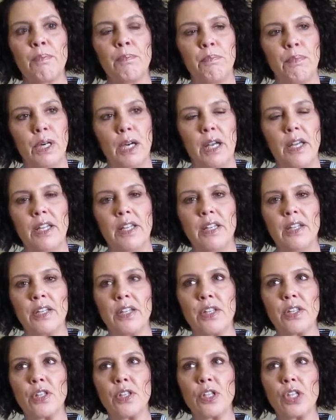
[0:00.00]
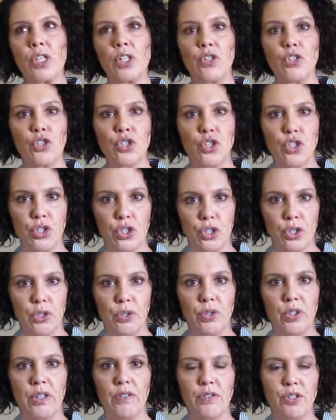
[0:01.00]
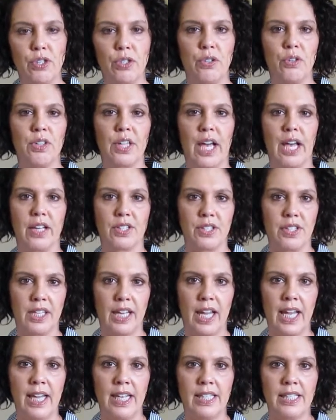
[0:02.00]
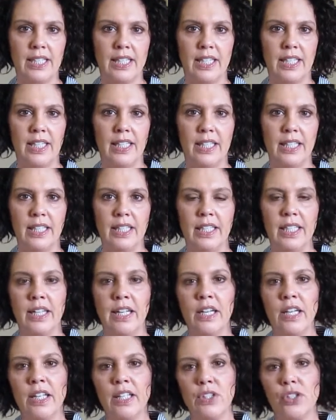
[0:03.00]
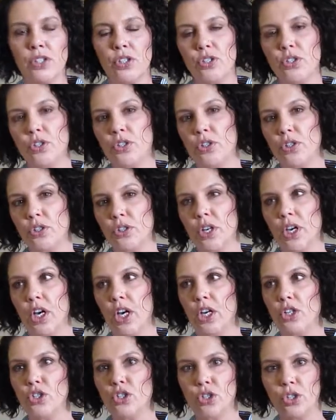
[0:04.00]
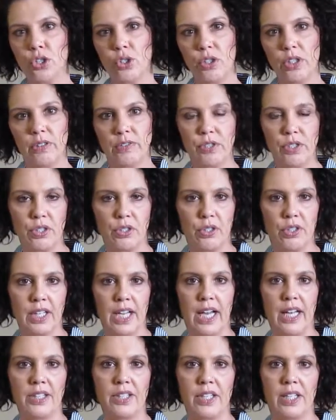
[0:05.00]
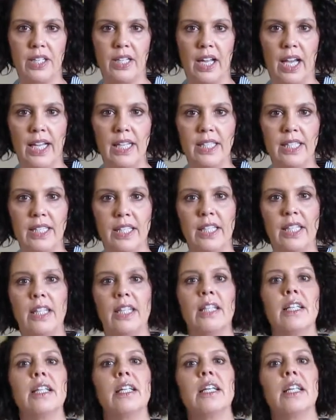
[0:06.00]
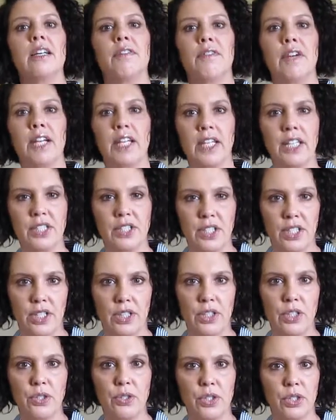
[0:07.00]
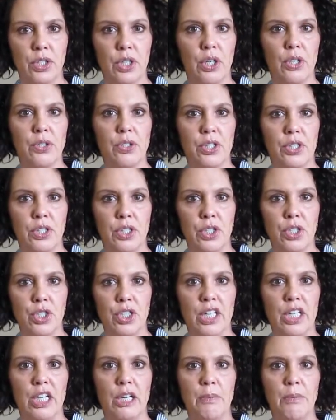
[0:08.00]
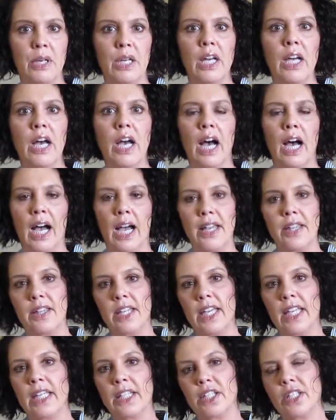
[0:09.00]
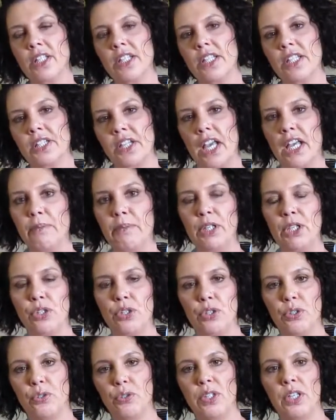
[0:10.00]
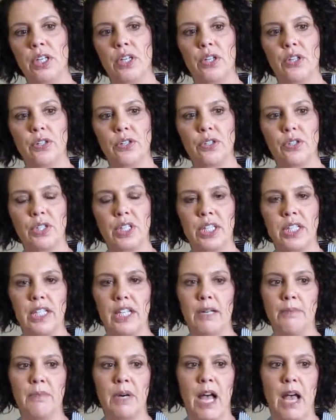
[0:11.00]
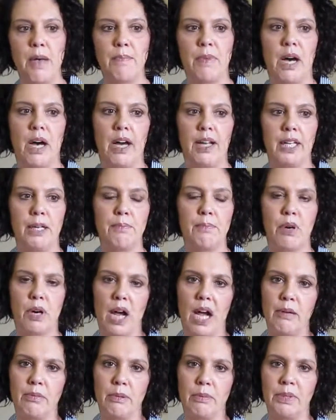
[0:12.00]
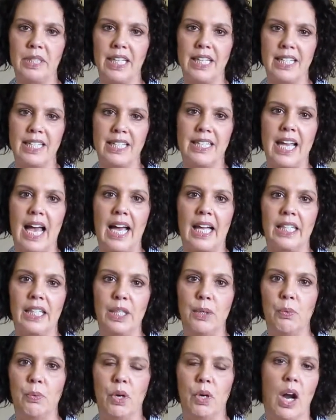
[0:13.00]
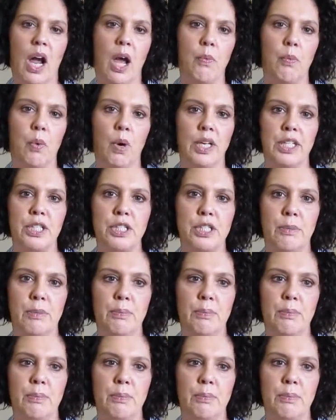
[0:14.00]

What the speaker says: but June of 2018 to June of 2019, if I continue to go to the gym, I think it's going to take me 2 years to get my body probably exactly where I want it to